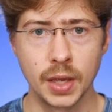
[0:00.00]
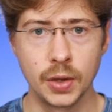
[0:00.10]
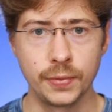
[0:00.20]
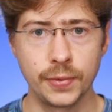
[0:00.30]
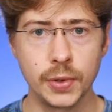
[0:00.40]

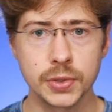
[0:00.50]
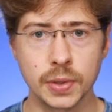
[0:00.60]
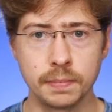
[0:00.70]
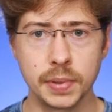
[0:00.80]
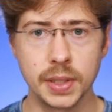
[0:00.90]
Focus
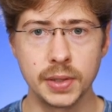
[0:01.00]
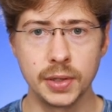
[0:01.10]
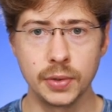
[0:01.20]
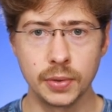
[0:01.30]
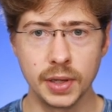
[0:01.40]
on building
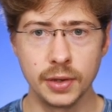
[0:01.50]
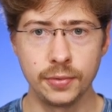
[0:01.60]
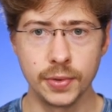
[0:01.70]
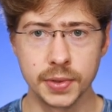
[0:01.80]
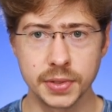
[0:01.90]
your
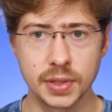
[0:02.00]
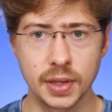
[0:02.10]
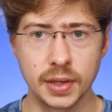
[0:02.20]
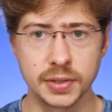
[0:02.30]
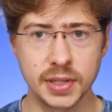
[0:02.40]
influence,
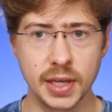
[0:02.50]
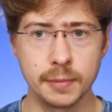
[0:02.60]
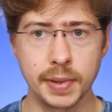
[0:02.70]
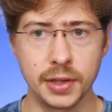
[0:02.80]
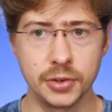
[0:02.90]
stay
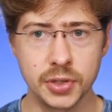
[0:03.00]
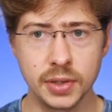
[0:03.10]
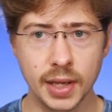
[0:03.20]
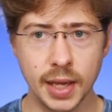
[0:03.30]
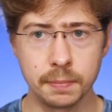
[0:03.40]

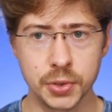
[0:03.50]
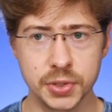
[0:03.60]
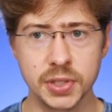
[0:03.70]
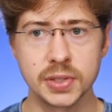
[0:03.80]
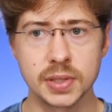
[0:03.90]
patient and
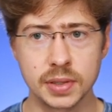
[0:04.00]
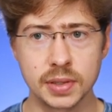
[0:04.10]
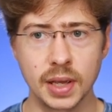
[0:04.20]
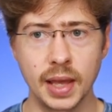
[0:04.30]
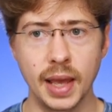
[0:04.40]

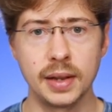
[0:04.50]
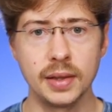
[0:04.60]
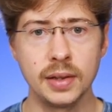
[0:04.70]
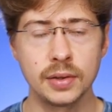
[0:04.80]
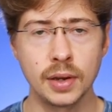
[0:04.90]
persistent, and
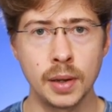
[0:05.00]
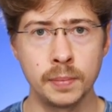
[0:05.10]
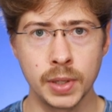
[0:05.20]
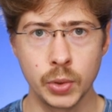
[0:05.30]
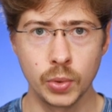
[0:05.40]

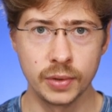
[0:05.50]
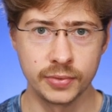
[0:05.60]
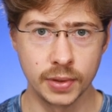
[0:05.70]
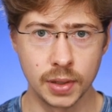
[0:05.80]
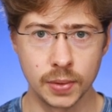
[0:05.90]
income will
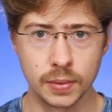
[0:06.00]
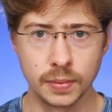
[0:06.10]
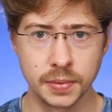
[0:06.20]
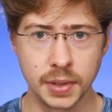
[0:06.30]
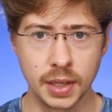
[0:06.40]
follow.
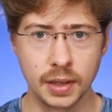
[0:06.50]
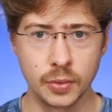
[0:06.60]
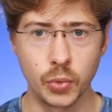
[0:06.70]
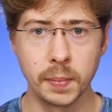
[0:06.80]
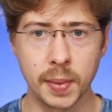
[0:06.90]

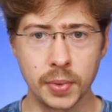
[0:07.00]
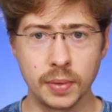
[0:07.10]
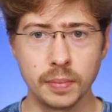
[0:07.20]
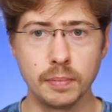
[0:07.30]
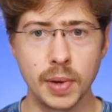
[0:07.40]

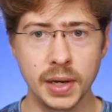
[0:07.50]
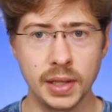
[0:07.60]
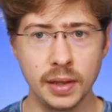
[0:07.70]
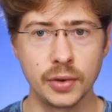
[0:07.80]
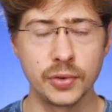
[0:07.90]
Remember,
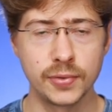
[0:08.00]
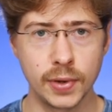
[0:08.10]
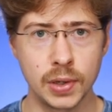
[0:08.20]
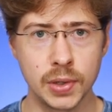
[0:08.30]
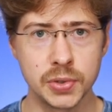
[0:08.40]
money
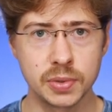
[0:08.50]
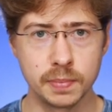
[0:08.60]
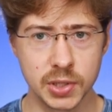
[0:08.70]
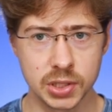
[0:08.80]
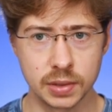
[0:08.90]
follows
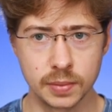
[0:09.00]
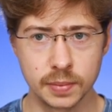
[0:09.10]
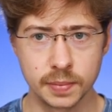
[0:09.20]
mission.